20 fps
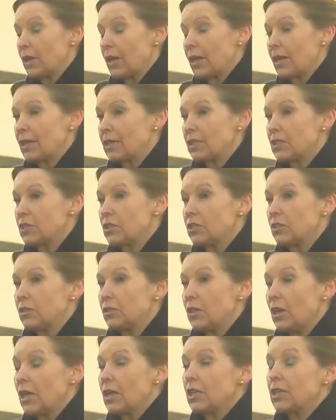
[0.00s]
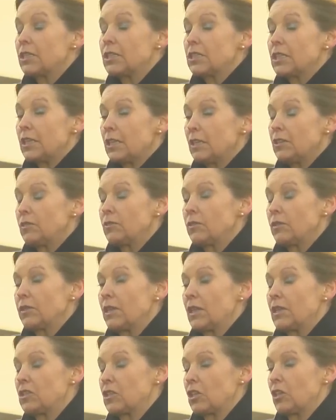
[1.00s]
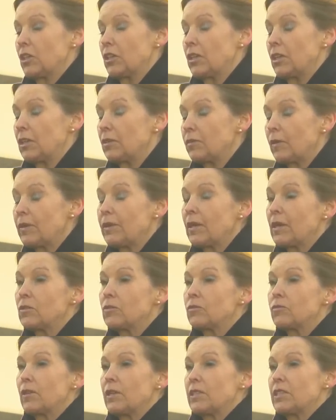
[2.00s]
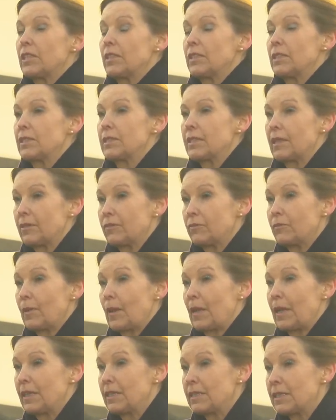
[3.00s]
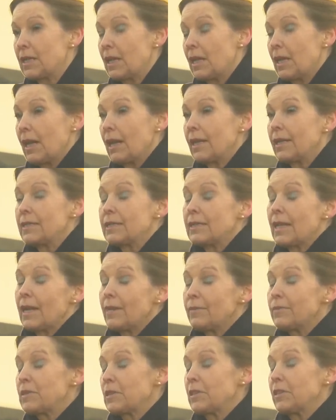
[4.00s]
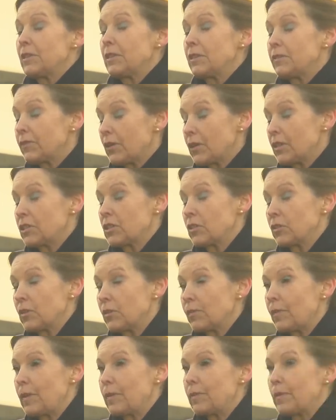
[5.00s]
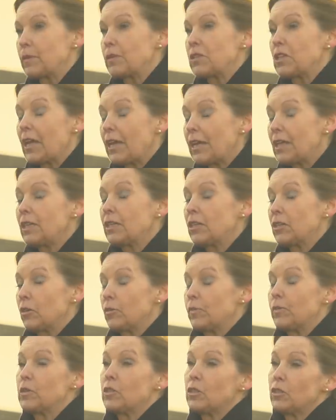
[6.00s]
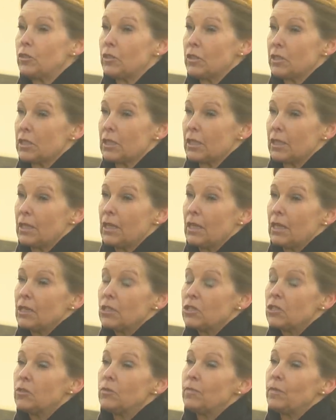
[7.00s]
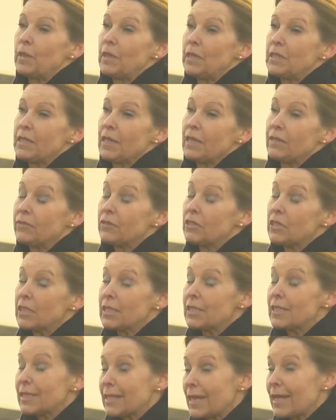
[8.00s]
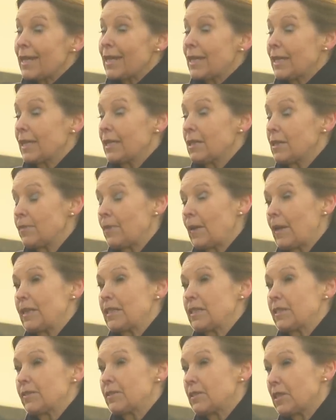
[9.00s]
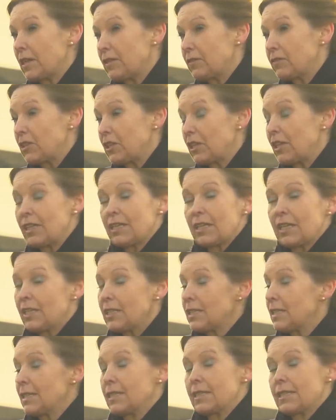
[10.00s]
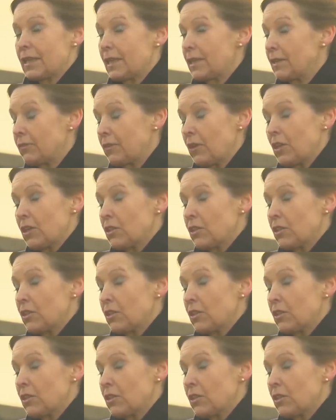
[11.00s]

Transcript: gangs to continue on their journey when they're already in a safe place. And it's absolutely vital that people take the opportunity to be safe and to stay in a place of safety. It isn't safe